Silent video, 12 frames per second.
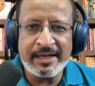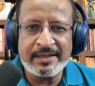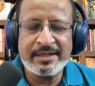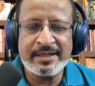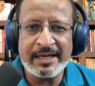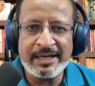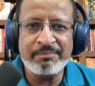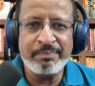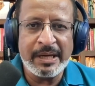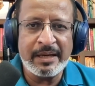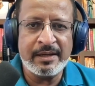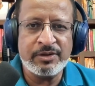that's getting
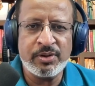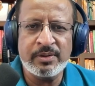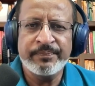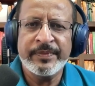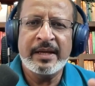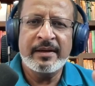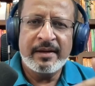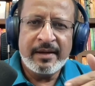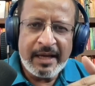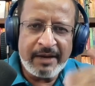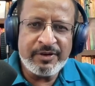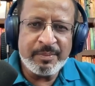paid. So
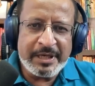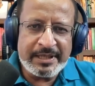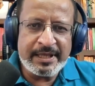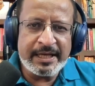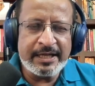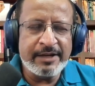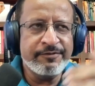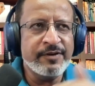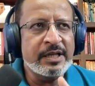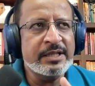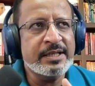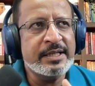everybody's in a
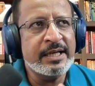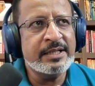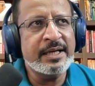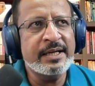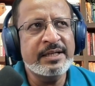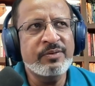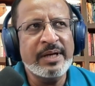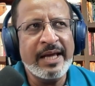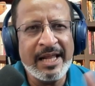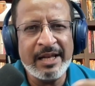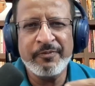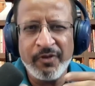different stage, and it would
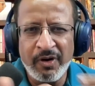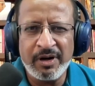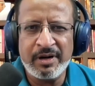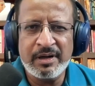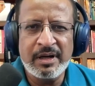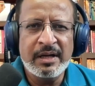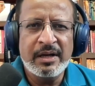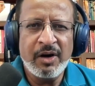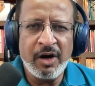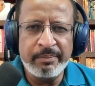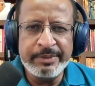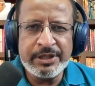help for
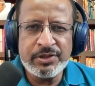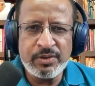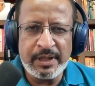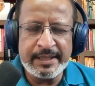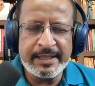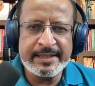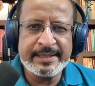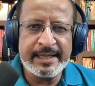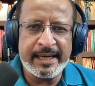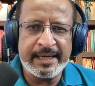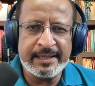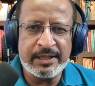hobbies to
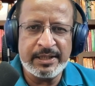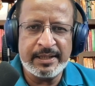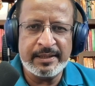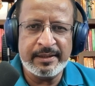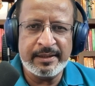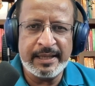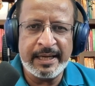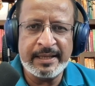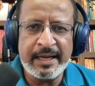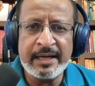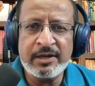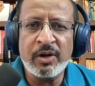understand,
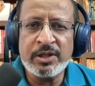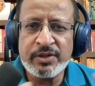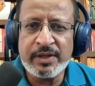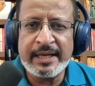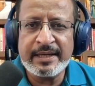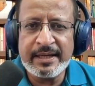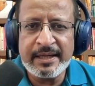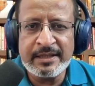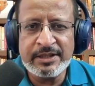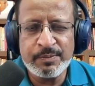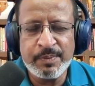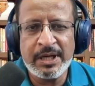and also get
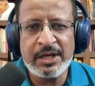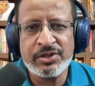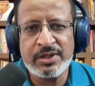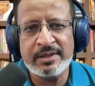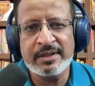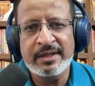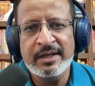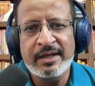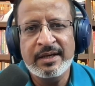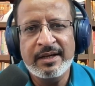inspiration